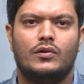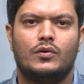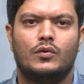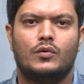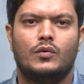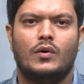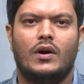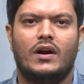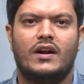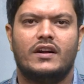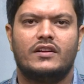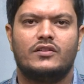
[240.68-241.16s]
to
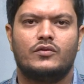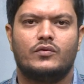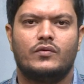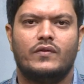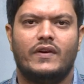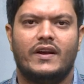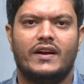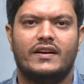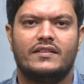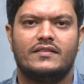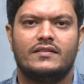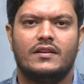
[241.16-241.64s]

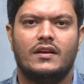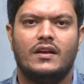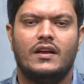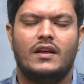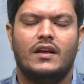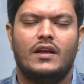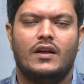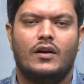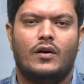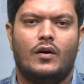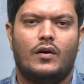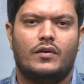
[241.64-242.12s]
earthquakes
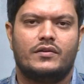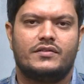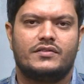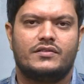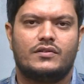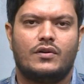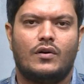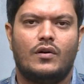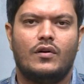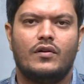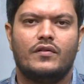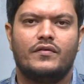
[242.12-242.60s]
or
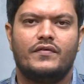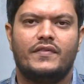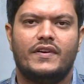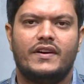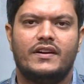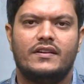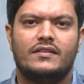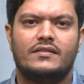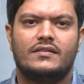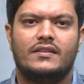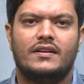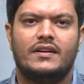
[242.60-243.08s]
strong
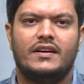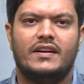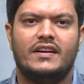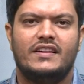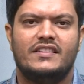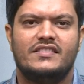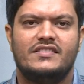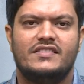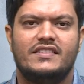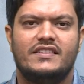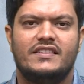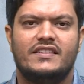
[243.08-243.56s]
winds,
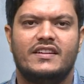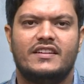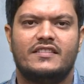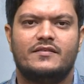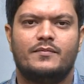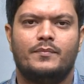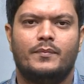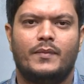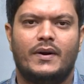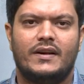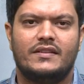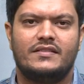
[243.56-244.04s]
engineers
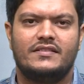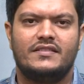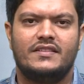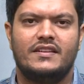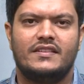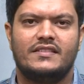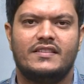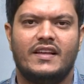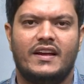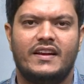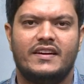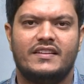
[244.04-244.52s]
must
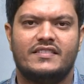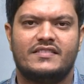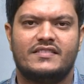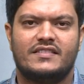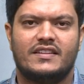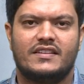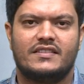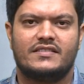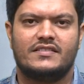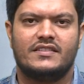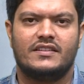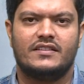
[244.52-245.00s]
design
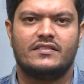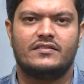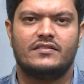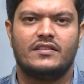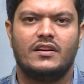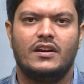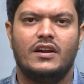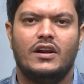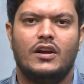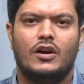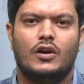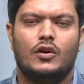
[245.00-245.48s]
structures
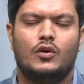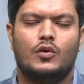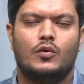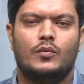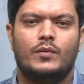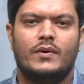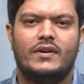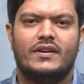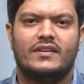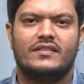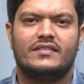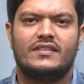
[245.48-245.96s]
to be
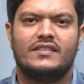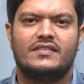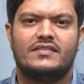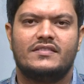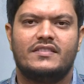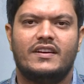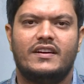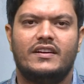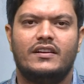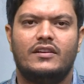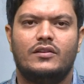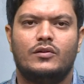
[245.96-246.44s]

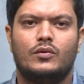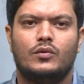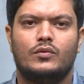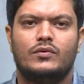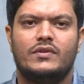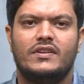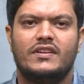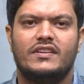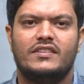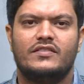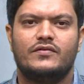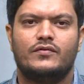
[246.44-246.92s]
resistant to
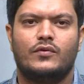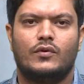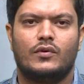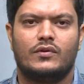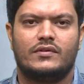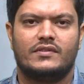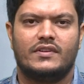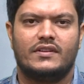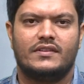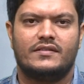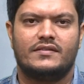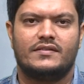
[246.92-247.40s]
these
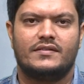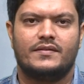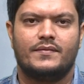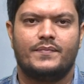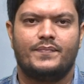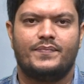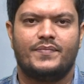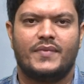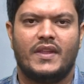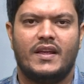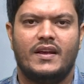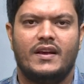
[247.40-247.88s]
forces.
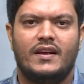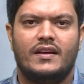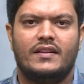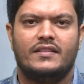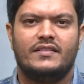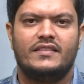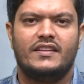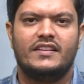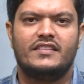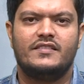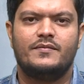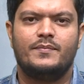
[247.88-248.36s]

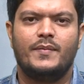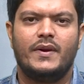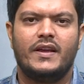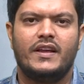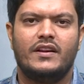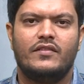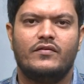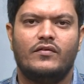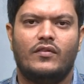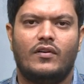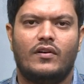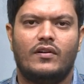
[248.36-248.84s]
This may
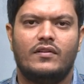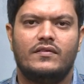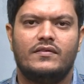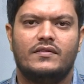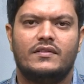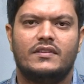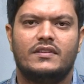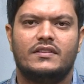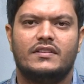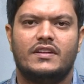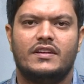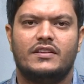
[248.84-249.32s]
involve
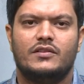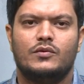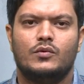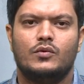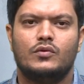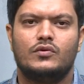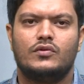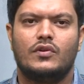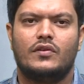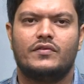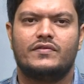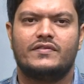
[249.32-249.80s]
the
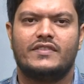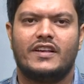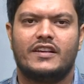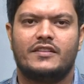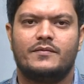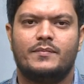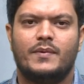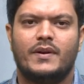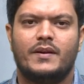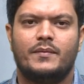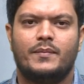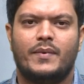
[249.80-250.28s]
use of
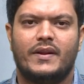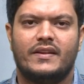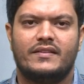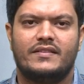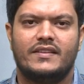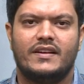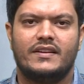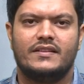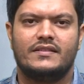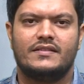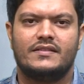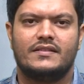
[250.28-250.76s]
seismic
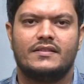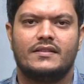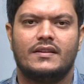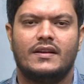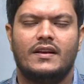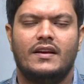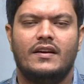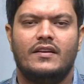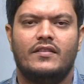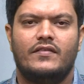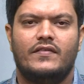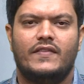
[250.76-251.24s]
bracings,
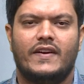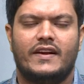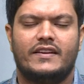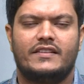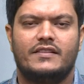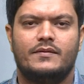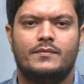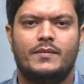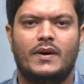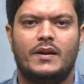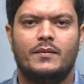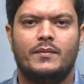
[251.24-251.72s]

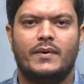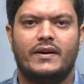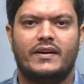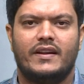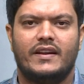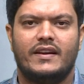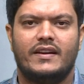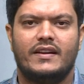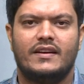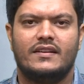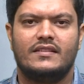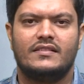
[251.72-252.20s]
flexible
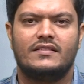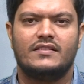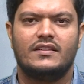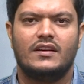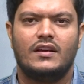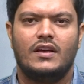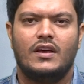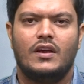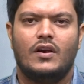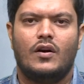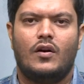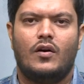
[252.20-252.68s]
materials
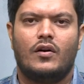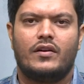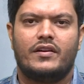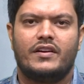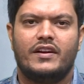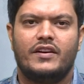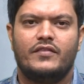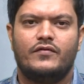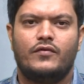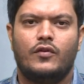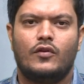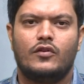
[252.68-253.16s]
or
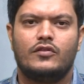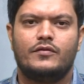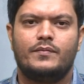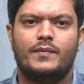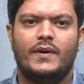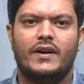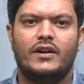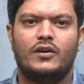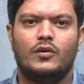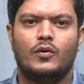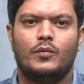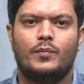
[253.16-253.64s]

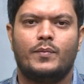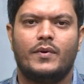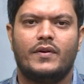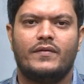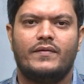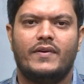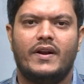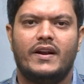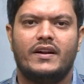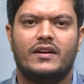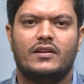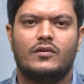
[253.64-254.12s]
reinforcement to
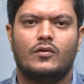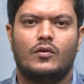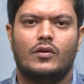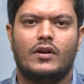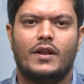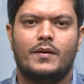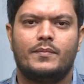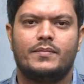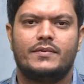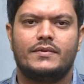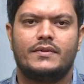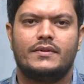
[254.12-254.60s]
prevent
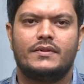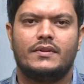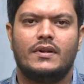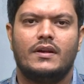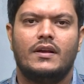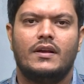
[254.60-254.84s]
collapse